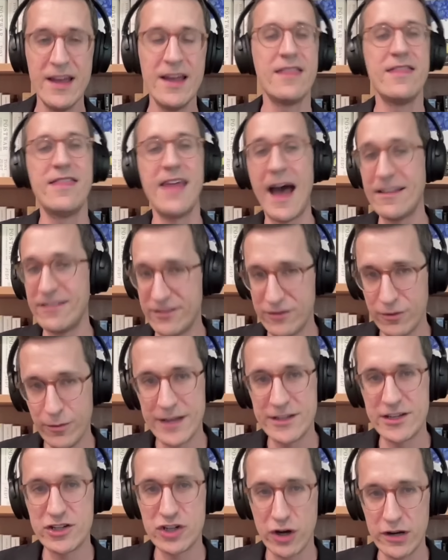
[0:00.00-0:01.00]
that's the way
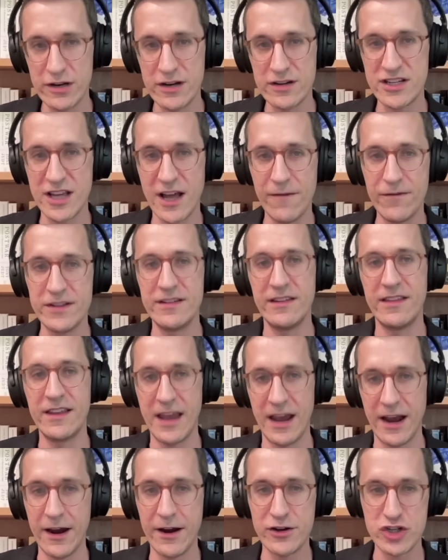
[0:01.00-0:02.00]
to turn yourself into the
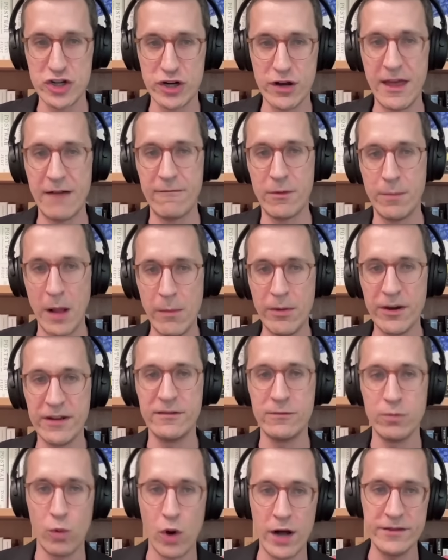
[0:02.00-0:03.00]
caricature that
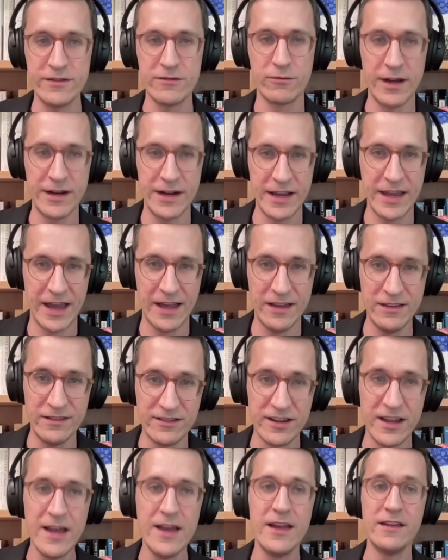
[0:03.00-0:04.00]
republicans want to run
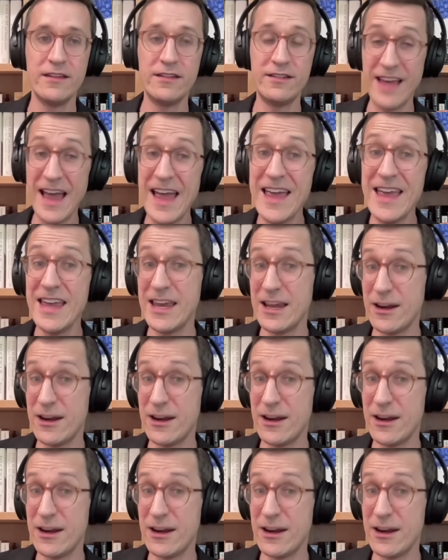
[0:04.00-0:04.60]
against saying 100%.